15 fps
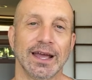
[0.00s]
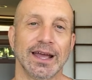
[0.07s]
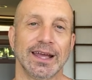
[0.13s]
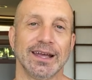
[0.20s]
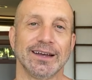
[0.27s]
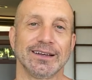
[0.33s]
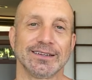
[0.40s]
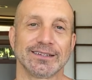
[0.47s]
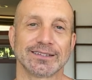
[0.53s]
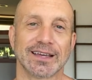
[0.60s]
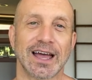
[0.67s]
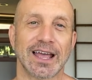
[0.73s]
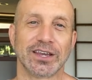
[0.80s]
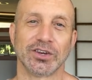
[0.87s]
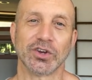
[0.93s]
And
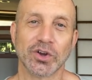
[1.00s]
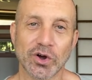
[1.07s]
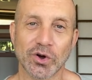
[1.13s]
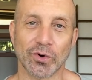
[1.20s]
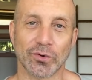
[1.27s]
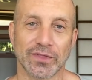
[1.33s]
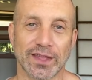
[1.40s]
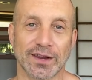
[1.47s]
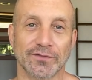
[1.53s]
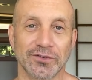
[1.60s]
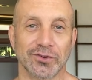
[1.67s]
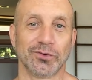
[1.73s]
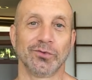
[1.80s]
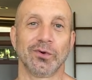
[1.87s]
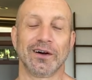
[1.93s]
I know that if
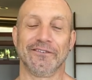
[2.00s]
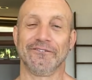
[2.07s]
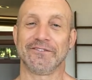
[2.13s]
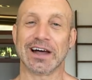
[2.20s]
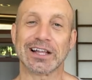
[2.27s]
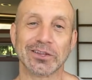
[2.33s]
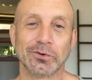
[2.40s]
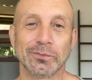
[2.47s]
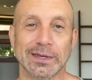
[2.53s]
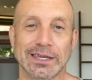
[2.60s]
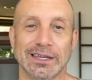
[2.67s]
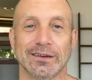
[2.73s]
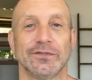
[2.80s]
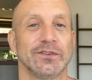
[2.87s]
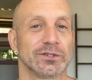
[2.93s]
you follow
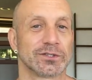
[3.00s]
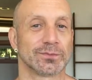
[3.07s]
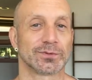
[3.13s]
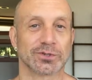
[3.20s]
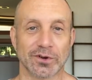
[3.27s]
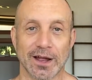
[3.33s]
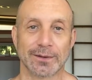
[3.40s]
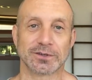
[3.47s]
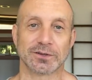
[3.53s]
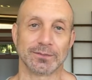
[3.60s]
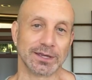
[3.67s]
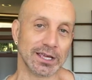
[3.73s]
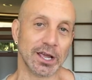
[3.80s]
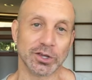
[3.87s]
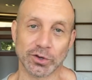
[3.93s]
me, if you subscribe to
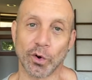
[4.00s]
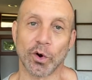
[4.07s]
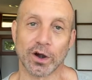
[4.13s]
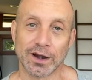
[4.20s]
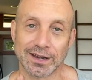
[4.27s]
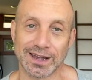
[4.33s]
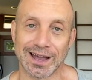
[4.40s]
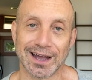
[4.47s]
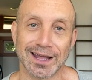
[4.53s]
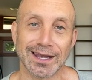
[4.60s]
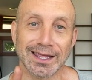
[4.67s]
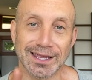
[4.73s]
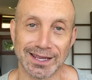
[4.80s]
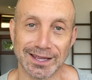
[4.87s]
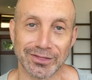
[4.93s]
me, you're not
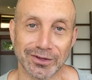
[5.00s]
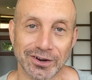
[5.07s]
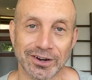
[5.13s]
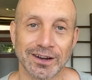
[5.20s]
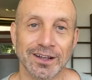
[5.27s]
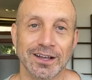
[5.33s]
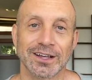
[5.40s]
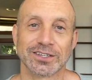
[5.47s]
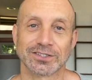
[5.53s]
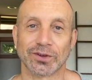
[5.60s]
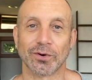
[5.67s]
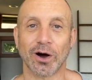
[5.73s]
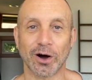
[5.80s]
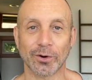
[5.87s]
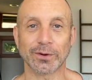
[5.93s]
either.
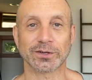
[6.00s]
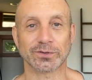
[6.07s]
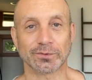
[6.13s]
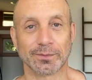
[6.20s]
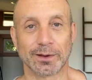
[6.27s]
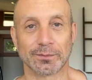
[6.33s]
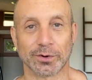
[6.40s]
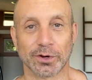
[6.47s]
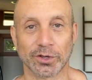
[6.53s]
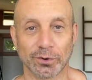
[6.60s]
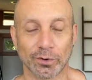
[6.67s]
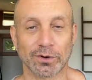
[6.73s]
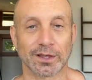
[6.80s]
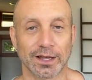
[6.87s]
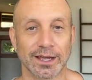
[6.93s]
So always remember,
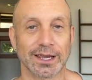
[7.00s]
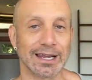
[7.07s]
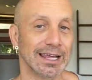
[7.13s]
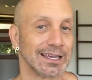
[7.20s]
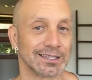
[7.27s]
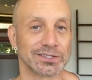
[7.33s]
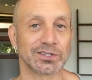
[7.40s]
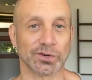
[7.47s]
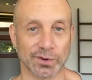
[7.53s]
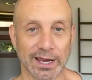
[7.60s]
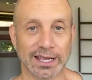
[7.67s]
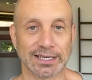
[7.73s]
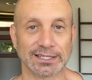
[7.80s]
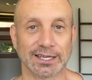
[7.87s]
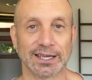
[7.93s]
your light is great.